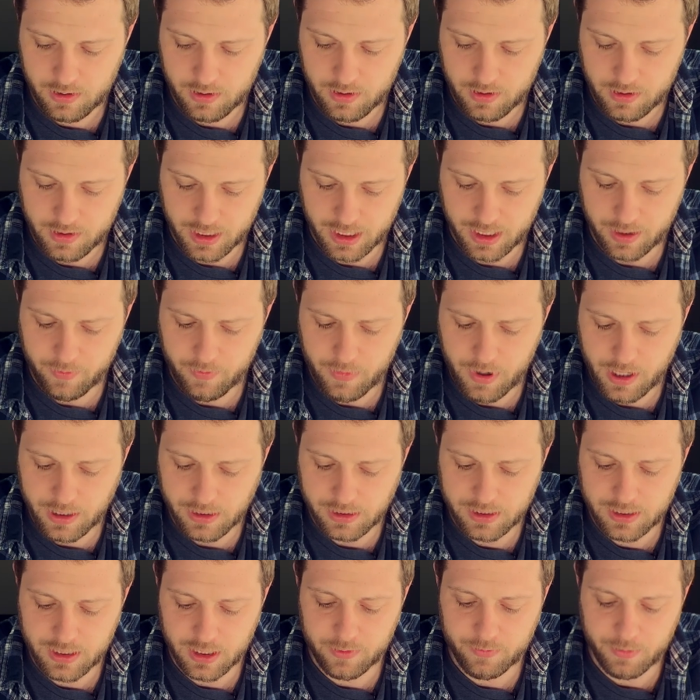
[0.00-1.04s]
then it
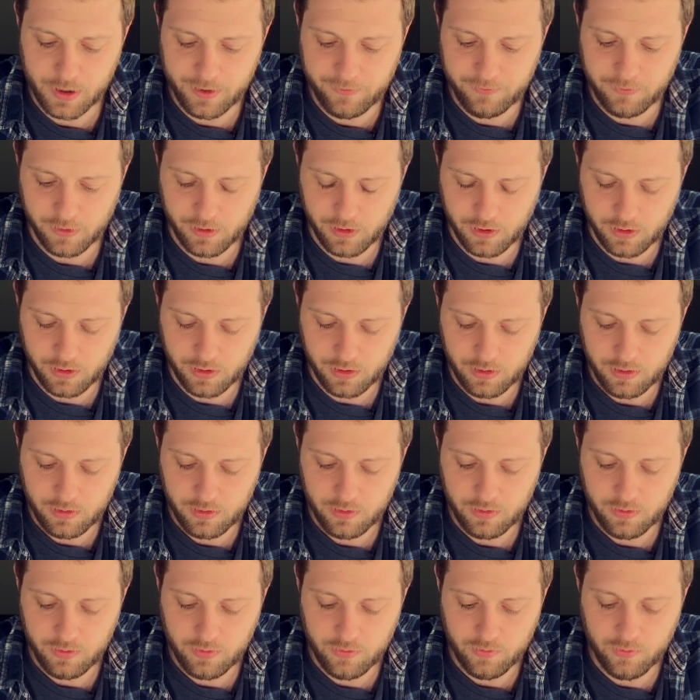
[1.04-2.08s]
must, above
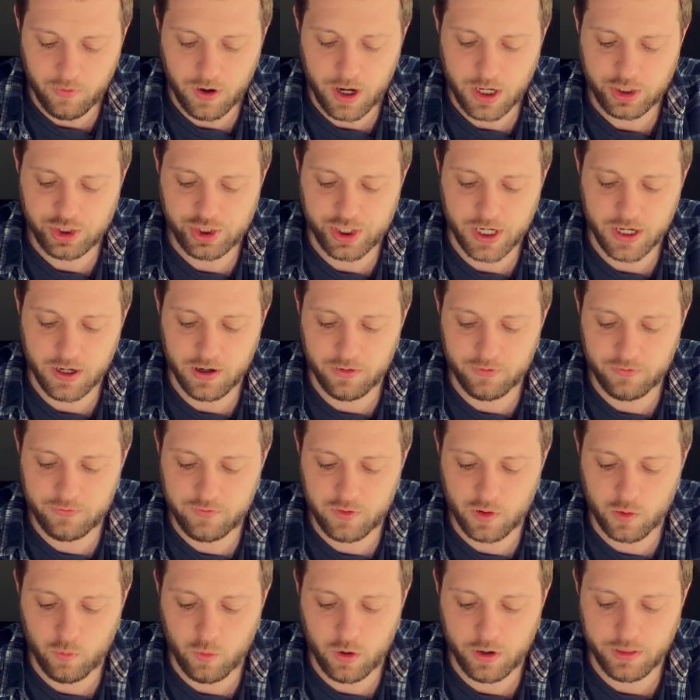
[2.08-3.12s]
all, watch out for
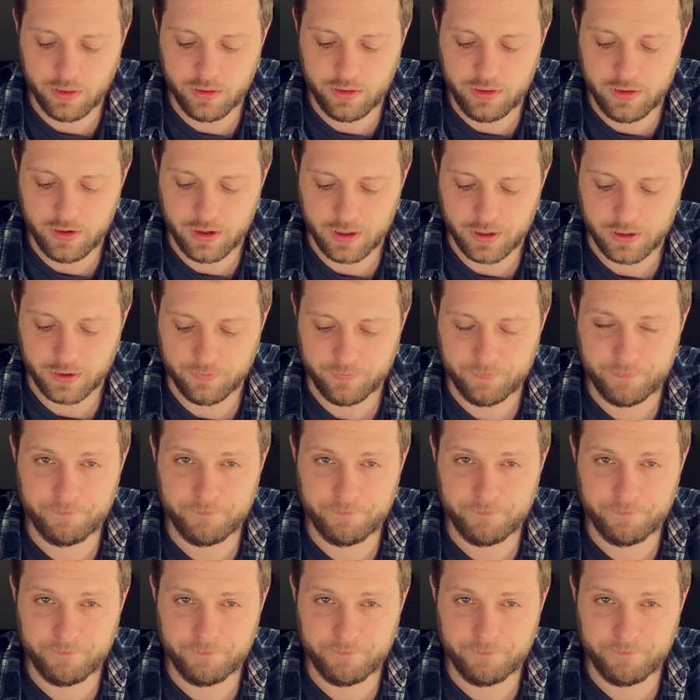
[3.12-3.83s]
one thing,